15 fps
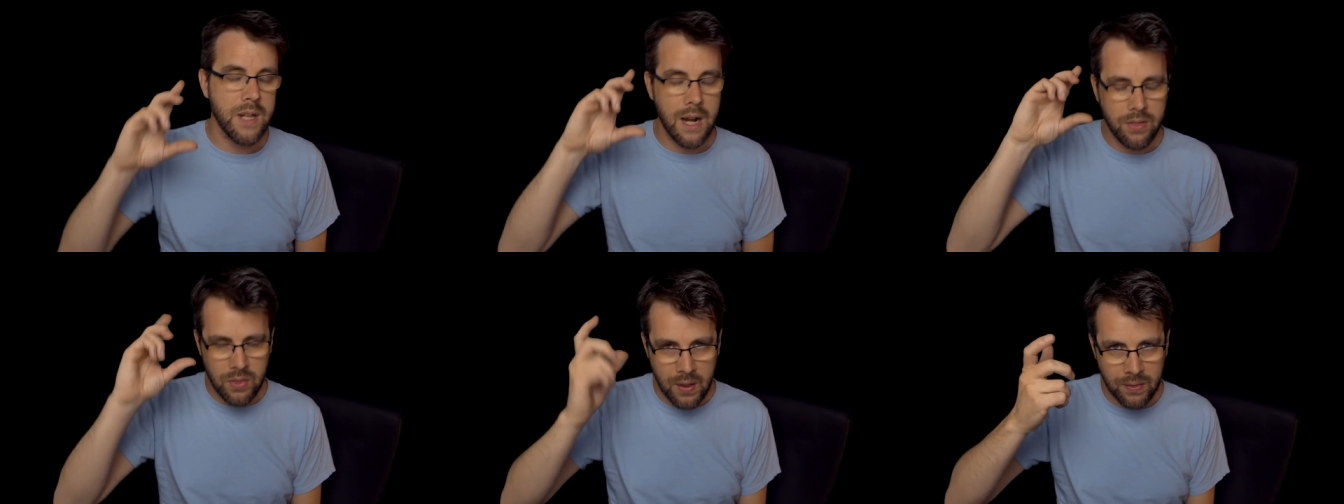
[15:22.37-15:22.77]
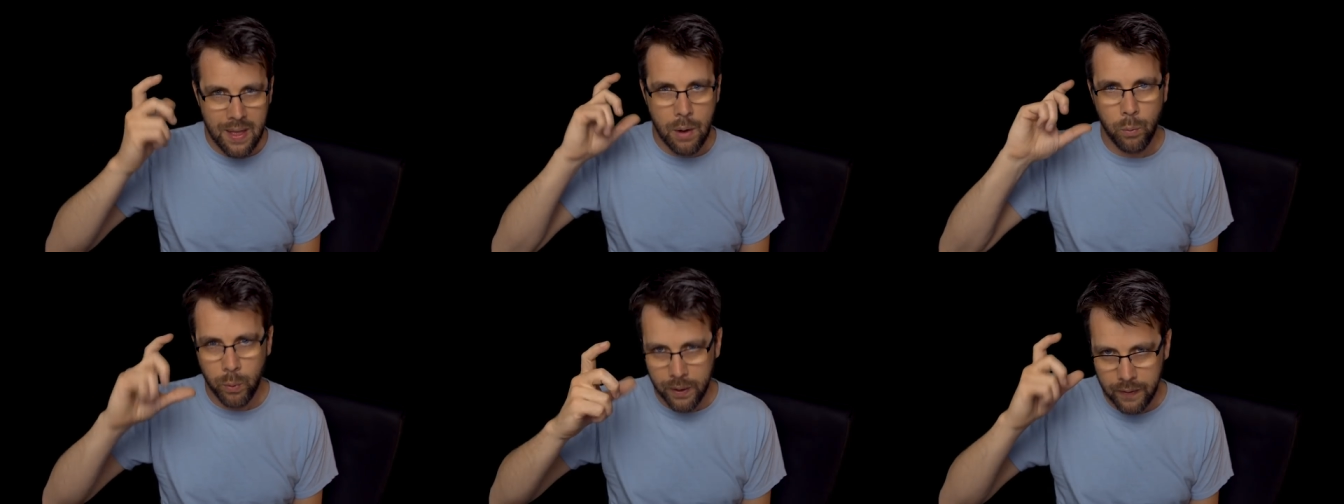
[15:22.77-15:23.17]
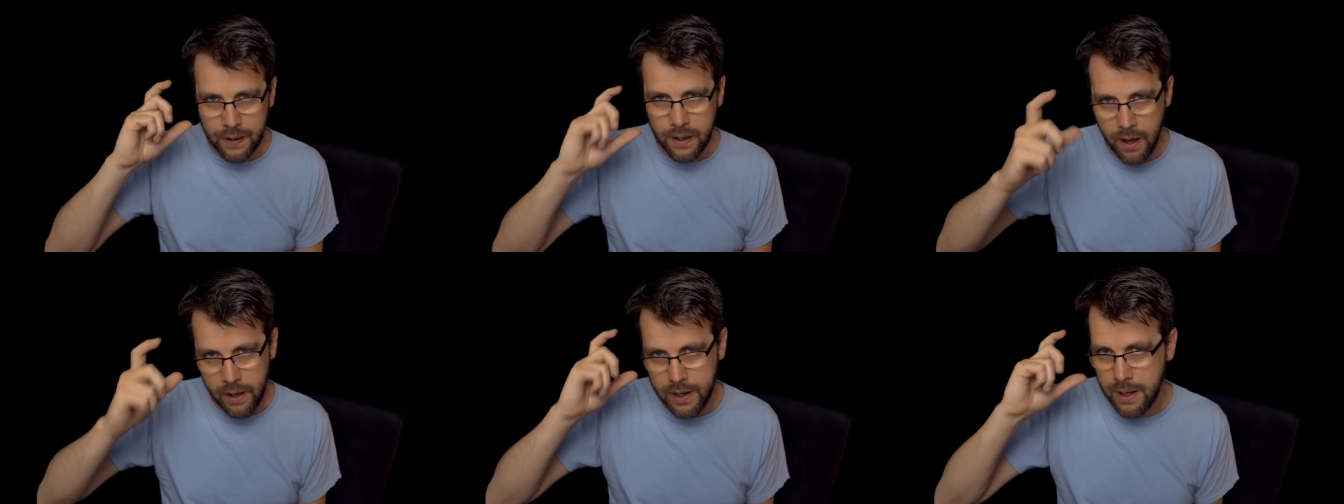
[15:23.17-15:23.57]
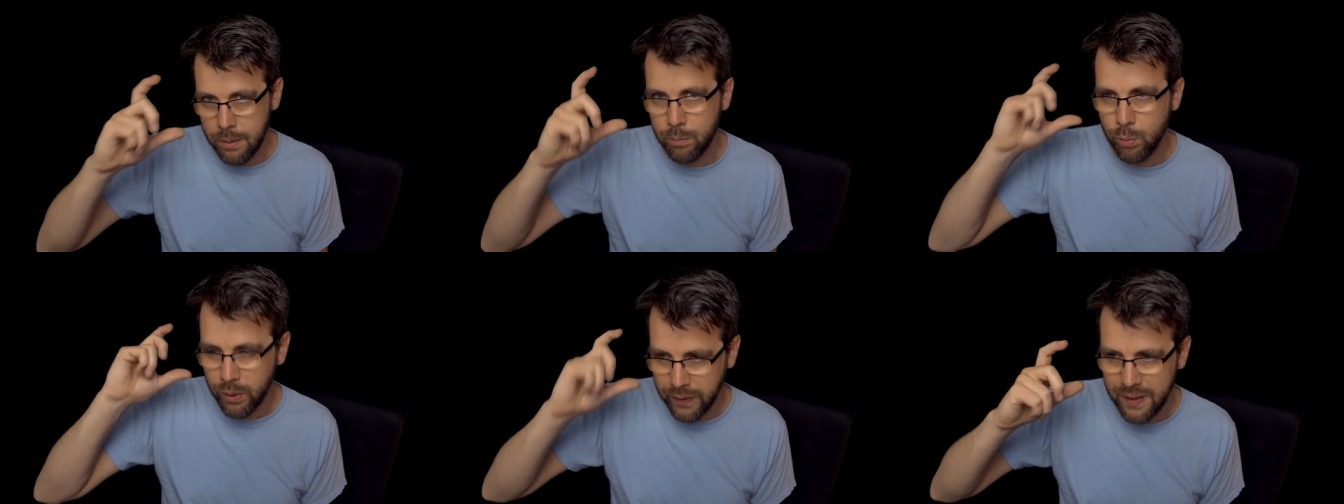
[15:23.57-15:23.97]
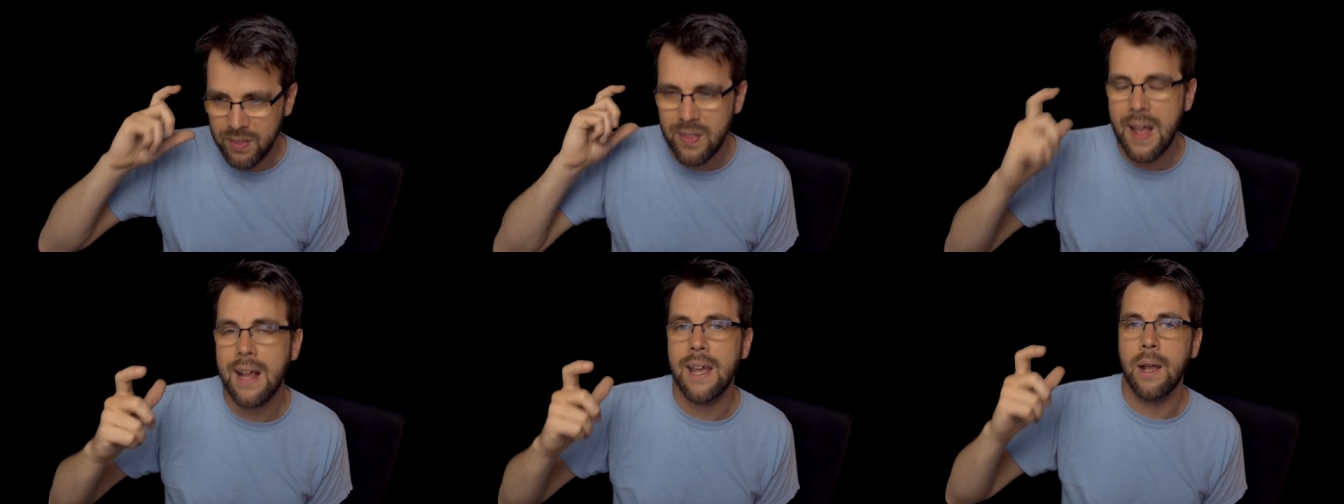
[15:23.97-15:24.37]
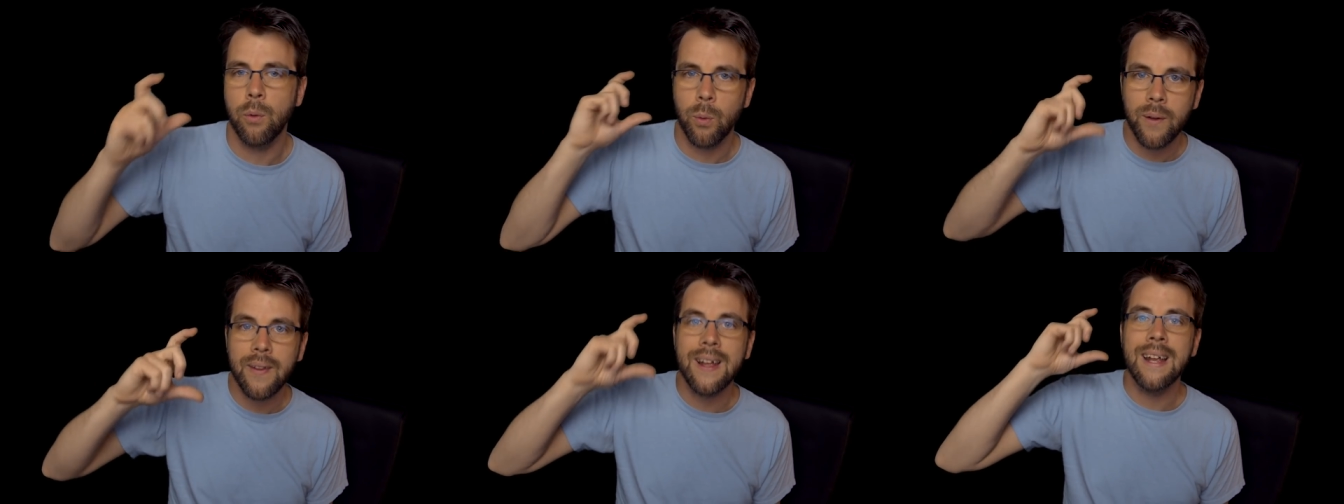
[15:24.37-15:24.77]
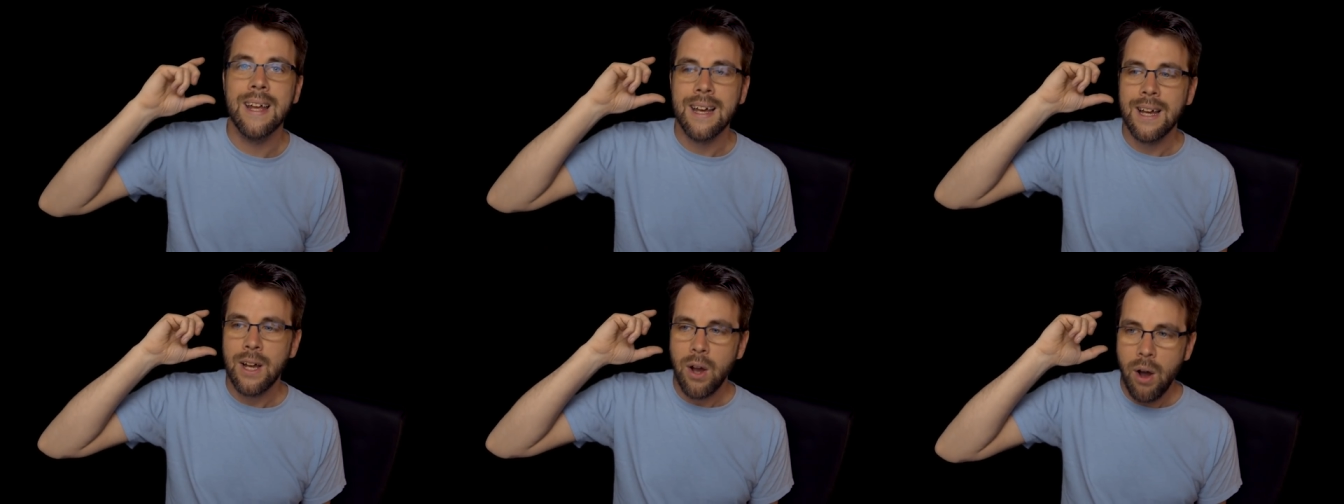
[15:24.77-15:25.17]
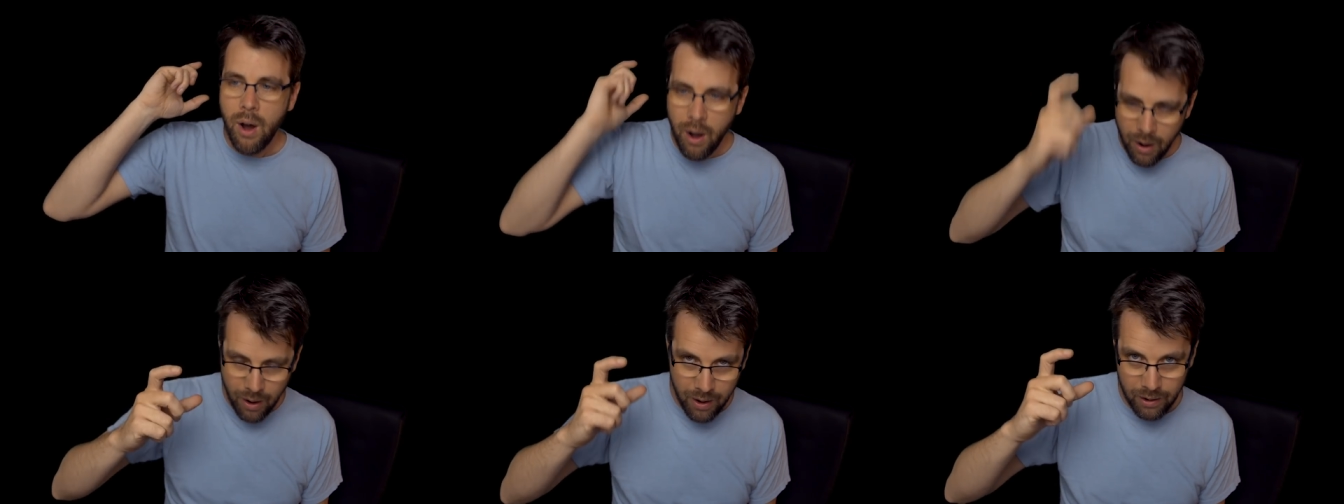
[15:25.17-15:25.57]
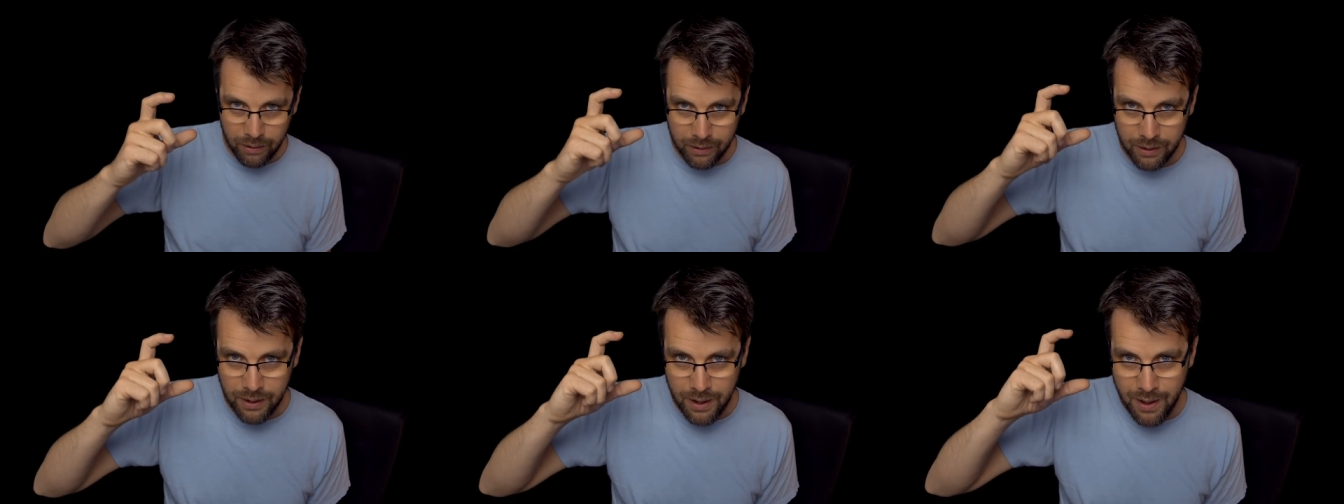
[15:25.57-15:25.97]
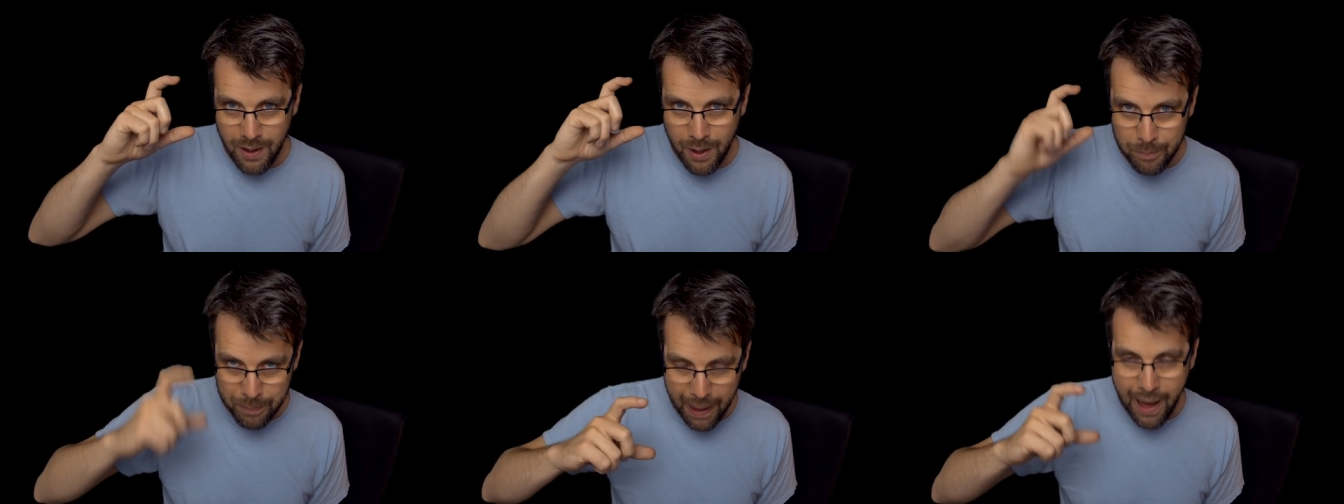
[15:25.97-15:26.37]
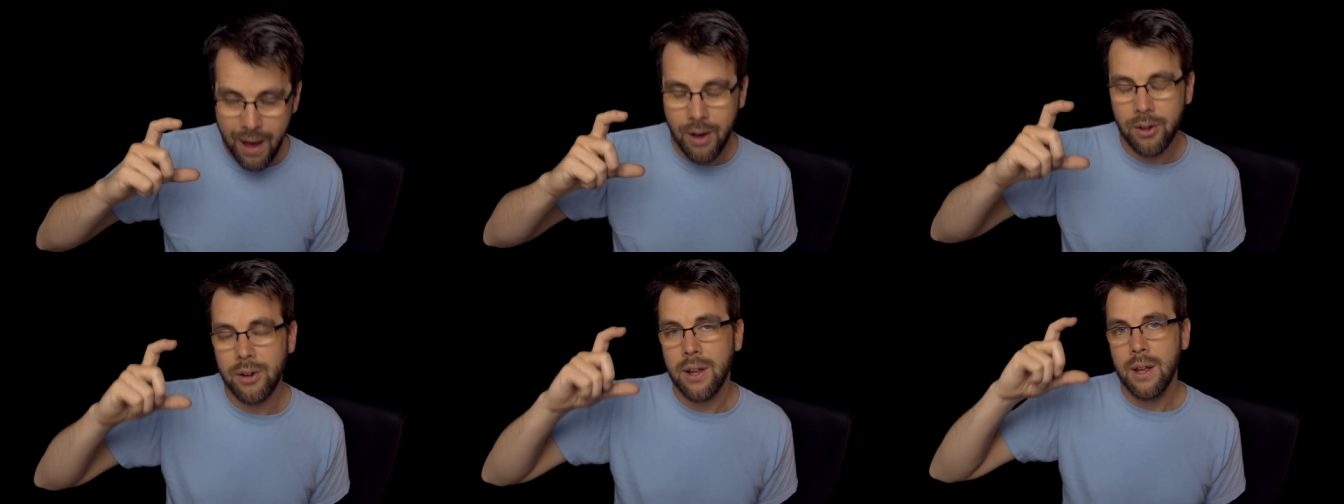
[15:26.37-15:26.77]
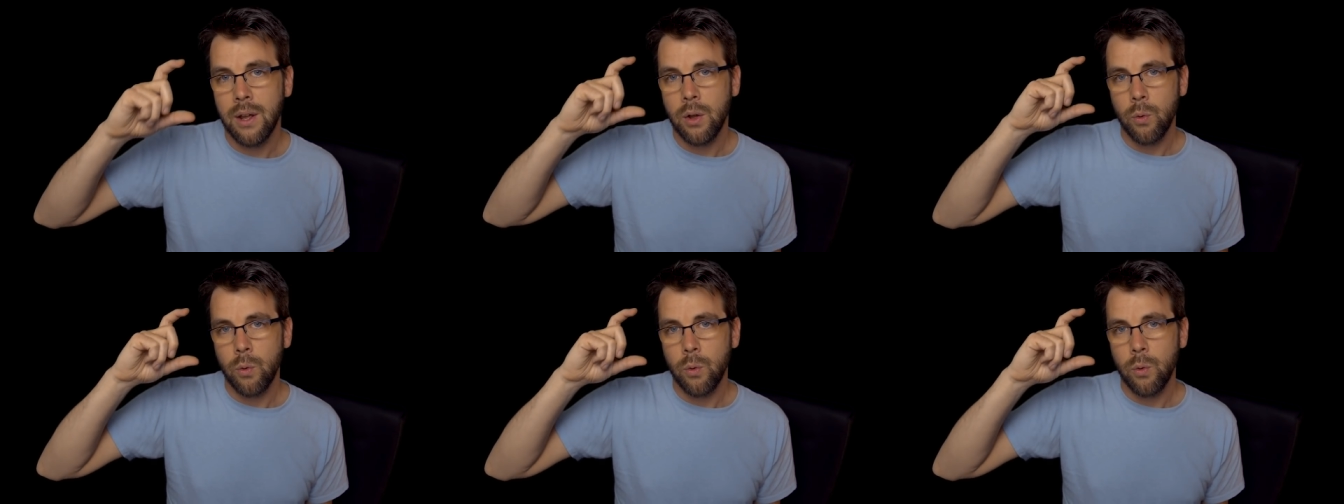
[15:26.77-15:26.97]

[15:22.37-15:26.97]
And I think that really got him really thinking, really hard about